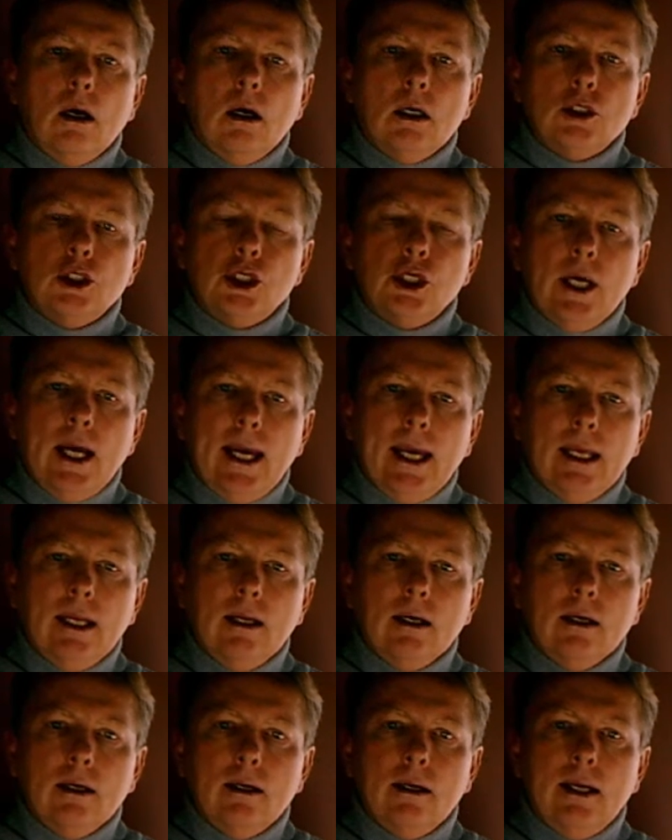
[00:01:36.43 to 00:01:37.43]

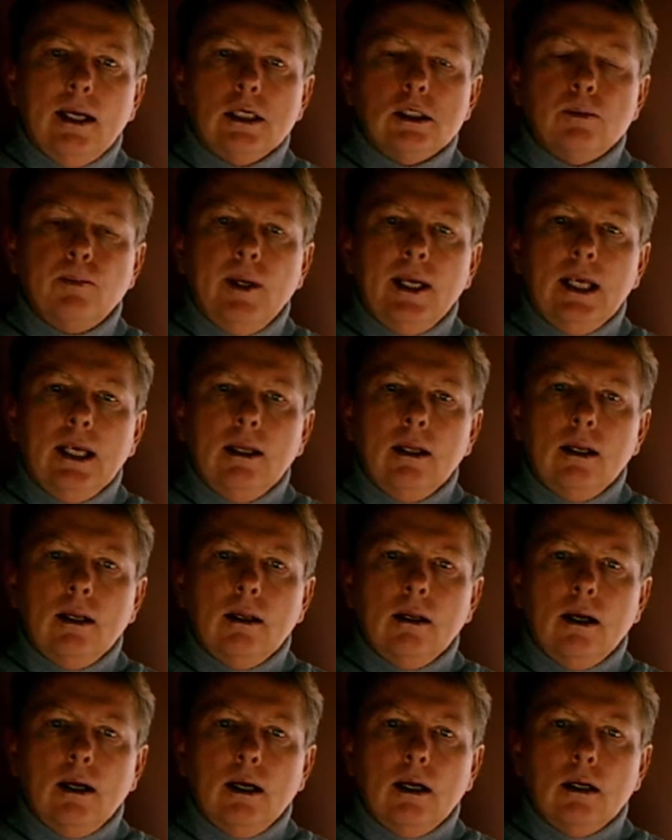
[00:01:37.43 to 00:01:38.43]
China has been
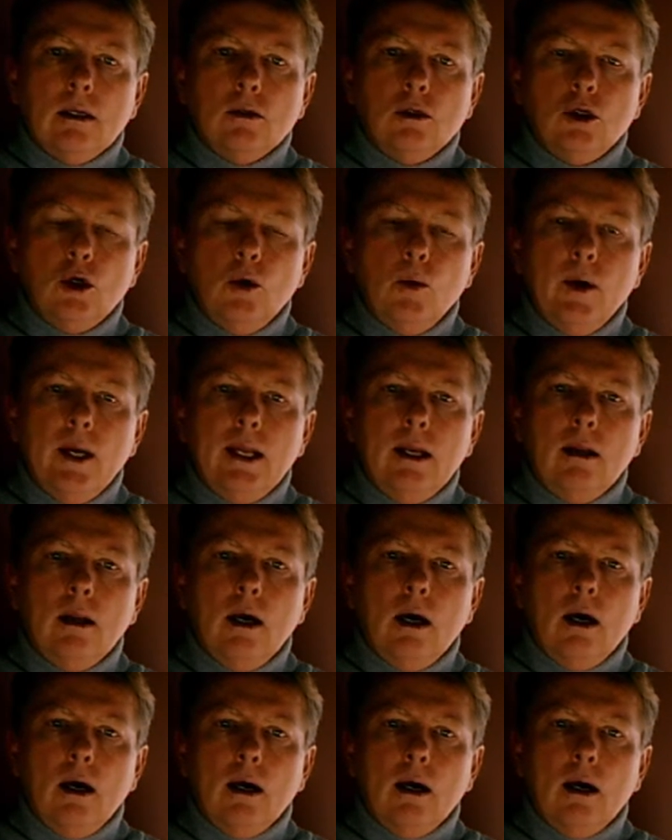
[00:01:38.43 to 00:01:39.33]
doing